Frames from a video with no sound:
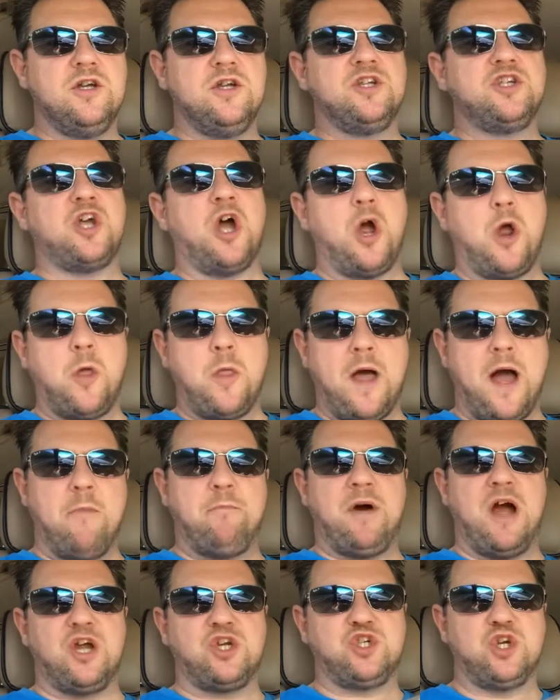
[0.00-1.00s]
So that
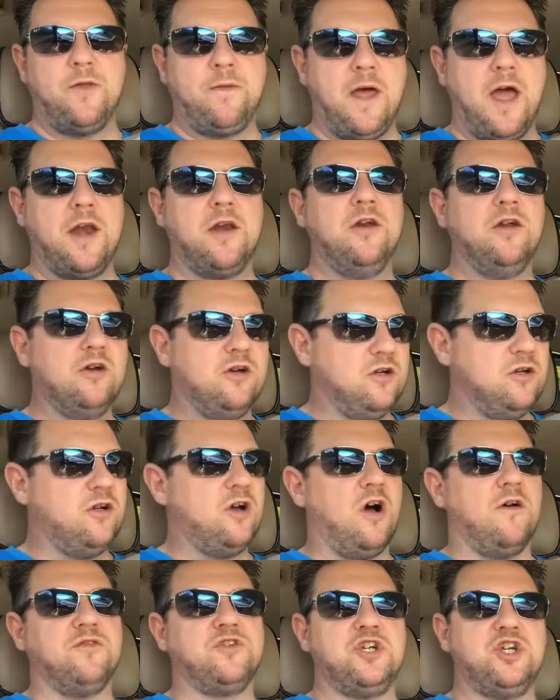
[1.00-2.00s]
passion then
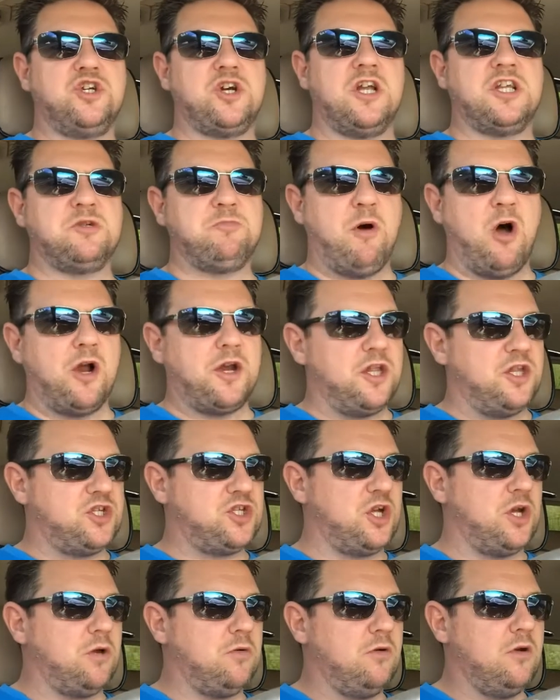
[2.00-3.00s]
obviously transpired
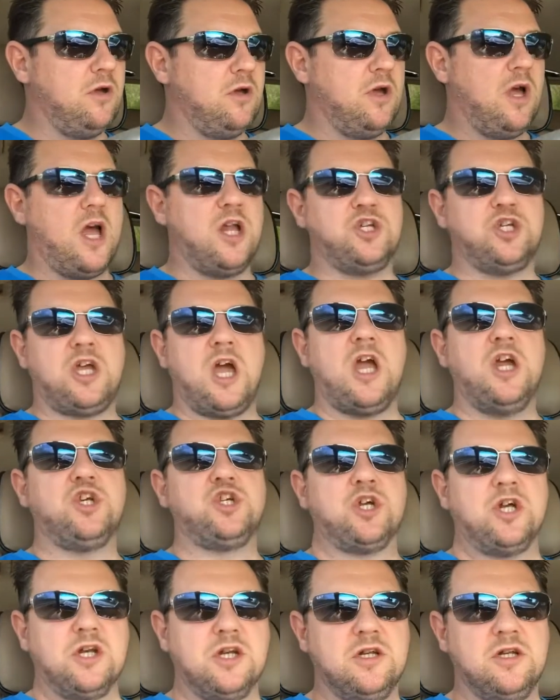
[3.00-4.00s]
into
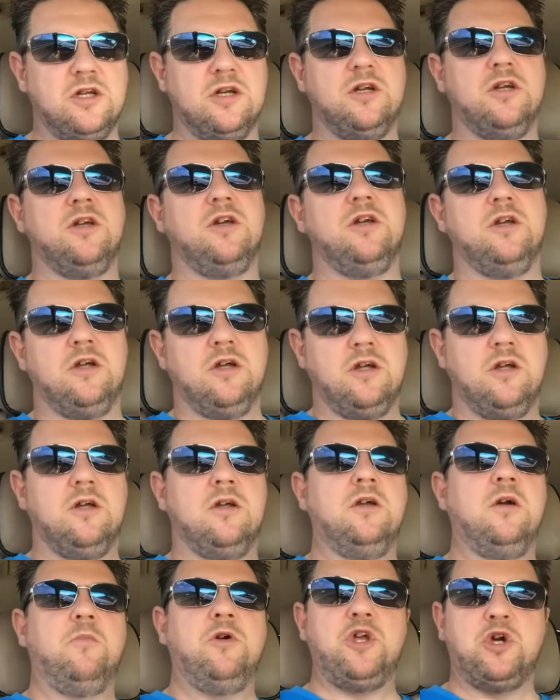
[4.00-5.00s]
education.
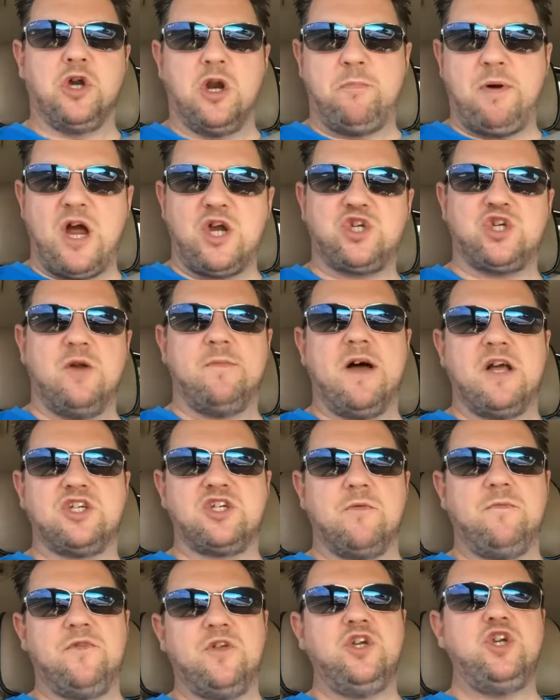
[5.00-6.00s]
And when you've got a passion about
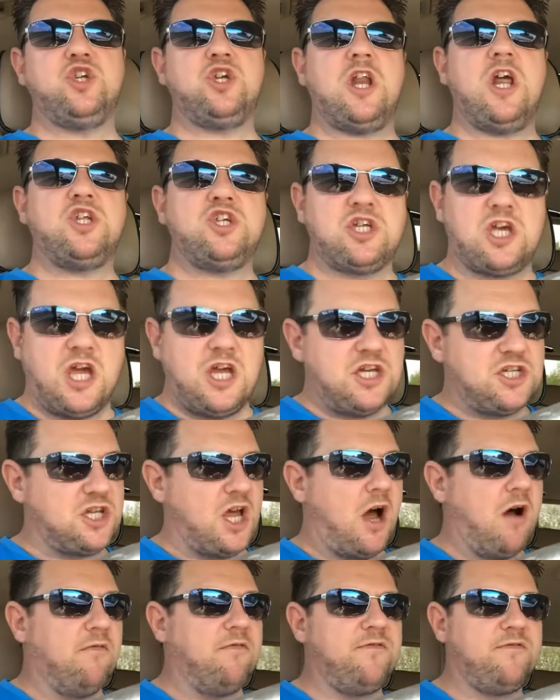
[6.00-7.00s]
something, you should educate
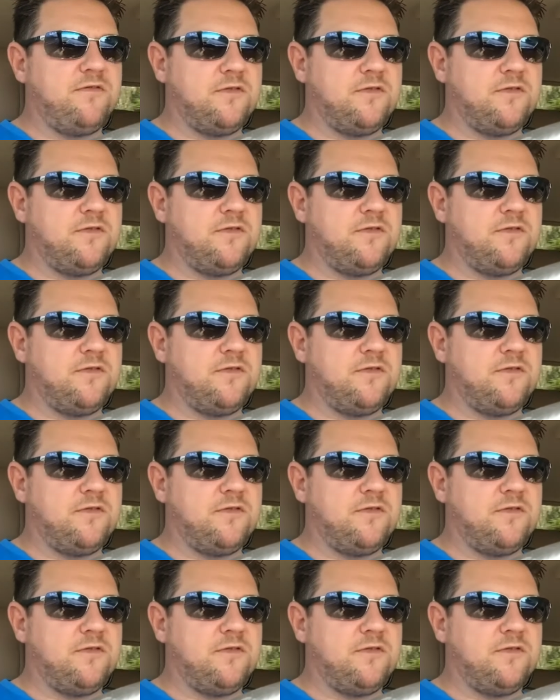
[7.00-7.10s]
yourself.